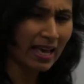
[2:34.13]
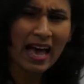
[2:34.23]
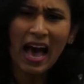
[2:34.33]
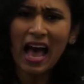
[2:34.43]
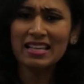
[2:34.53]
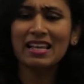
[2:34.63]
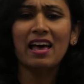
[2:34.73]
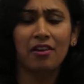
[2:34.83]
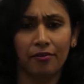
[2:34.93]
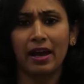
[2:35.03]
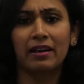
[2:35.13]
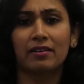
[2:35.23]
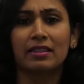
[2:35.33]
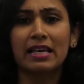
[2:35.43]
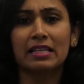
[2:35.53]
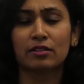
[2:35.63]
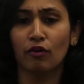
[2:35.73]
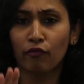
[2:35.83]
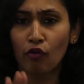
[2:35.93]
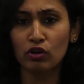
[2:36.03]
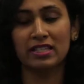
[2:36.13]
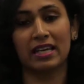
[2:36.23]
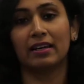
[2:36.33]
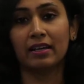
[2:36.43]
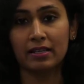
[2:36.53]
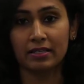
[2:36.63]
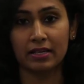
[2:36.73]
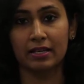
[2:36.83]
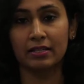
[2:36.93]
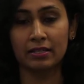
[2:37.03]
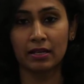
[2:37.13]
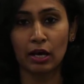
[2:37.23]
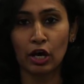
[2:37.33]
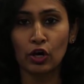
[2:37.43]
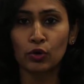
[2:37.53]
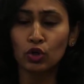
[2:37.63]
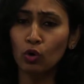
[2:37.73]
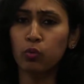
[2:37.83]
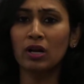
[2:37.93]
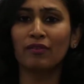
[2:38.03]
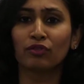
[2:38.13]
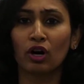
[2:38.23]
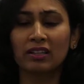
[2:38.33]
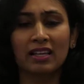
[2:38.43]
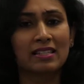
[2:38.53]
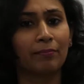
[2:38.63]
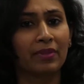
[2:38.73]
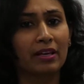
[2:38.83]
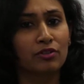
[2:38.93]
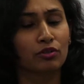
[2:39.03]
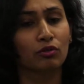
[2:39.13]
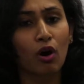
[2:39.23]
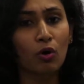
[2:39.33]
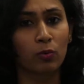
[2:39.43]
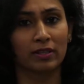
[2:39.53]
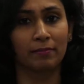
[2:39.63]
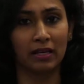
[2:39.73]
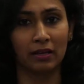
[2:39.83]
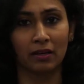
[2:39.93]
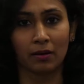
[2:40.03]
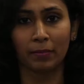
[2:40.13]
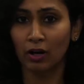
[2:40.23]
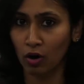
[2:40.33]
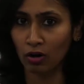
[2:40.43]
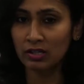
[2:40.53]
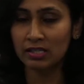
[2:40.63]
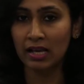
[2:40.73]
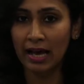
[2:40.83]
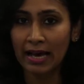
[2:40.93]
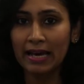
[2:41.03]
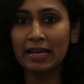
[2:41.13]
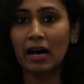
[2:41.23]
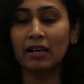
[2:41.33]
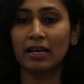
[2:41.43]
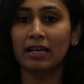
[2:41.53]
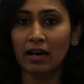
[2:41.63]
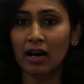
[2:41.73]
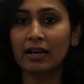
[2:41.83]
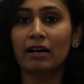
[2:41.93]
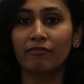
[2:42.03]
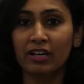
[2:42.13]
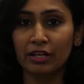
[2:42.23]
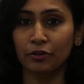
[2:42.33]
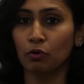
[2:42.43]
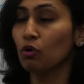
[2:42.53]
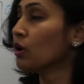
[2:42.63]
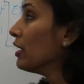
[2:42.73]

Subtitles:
As I read these four sentences, you would have thought that something is wrong with me, because in our hiragana video,